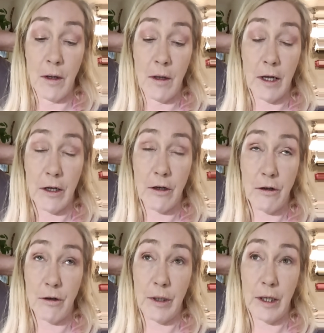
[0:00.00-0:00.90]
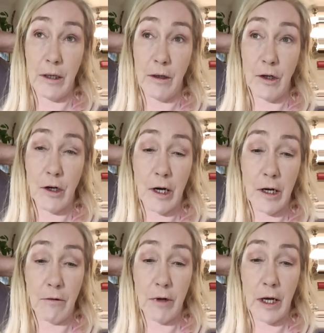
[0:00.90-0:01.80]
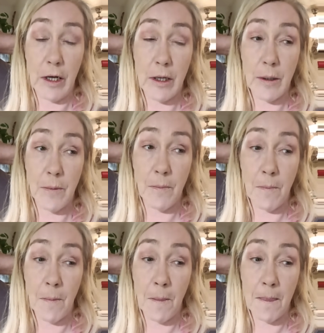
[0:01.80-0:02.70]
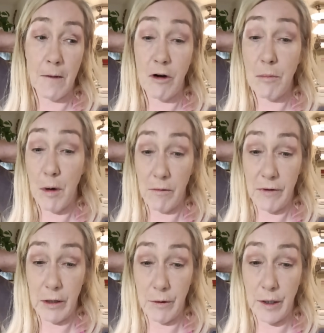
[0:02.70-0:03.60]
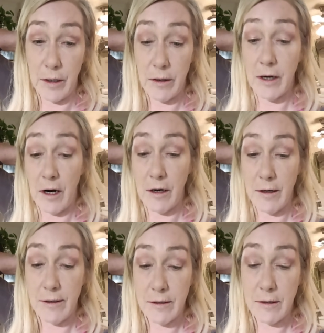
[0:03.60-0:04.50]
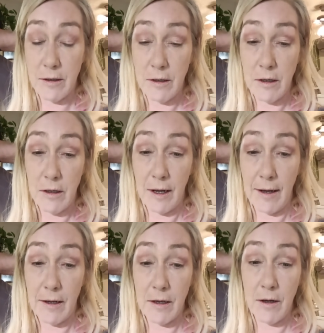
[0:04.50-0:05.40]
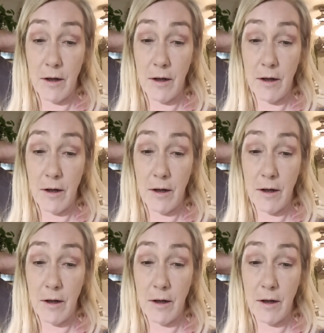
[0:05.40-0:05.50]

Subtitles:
like you kind of like remote viewing the cards, like